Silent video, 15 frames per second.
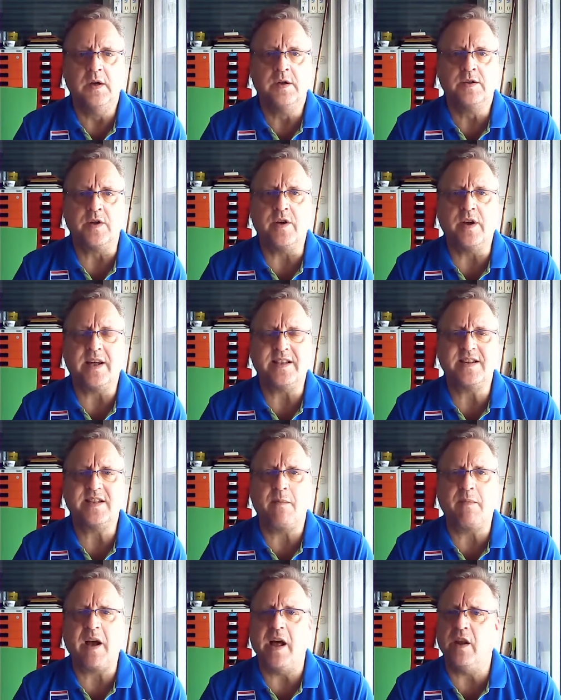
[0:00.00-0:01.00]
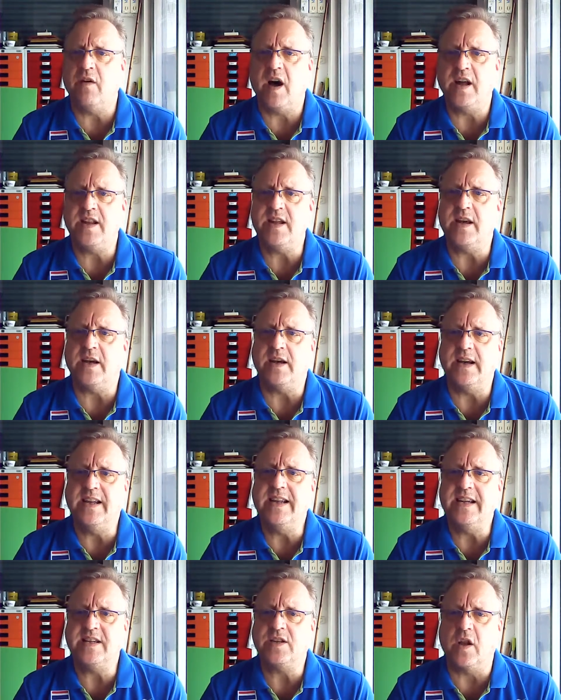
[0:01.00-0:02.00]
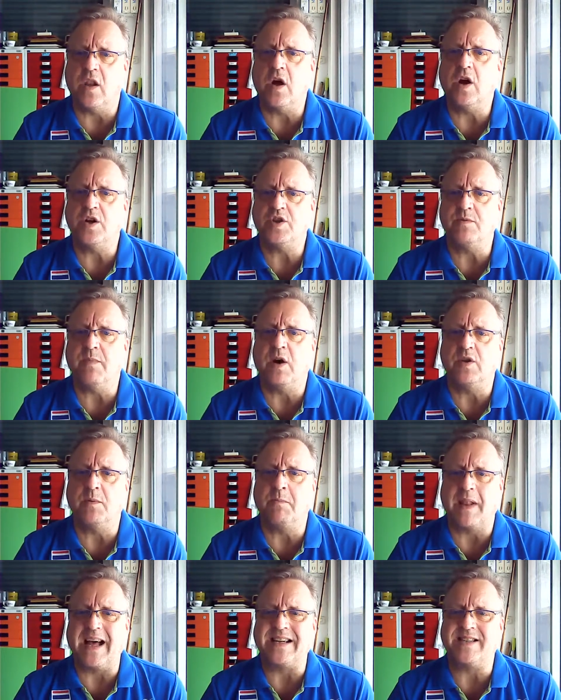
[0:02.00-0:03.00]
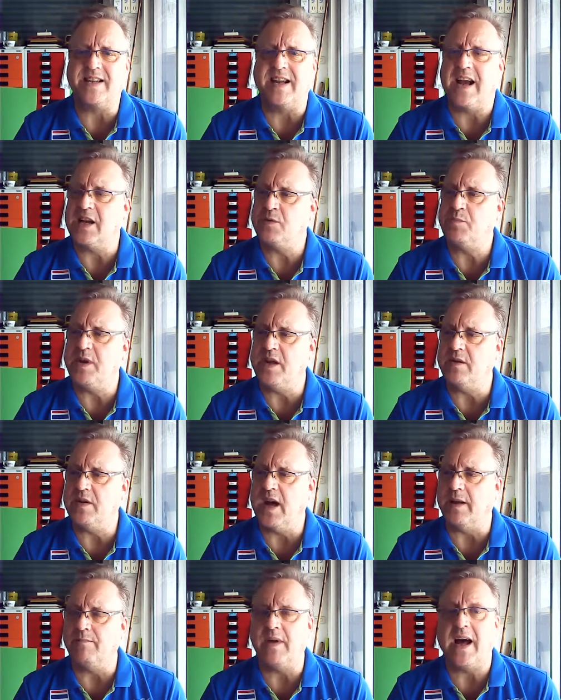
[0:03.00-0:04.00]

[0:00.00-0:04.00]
So you get some kind of idea. It is a large amount of plastic has been done.